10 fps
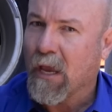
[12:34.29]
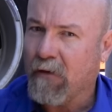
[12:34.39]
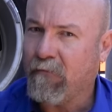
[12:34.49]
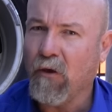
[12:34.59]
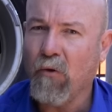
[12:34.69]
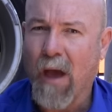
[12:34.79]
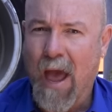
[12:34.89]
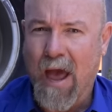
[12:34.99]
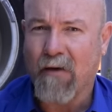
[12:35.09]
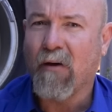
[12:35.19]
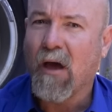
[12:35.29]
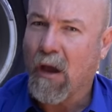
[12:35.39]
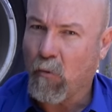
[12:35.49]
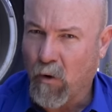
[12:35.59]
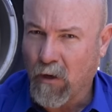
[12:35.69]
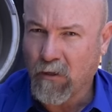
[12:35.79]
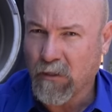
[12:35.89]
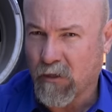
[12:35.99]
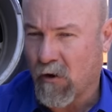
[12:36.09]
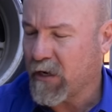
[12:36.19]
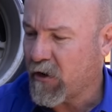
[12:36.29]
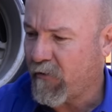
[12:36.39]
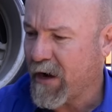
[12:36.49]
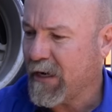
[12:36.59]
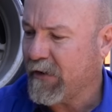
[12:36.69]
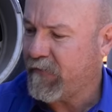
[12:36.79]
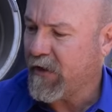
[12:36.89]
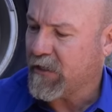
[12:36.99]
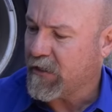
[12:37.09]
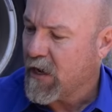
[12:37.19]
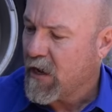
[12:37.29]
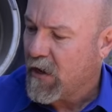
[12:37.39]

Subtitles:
If you have a well-designed, correctly fitted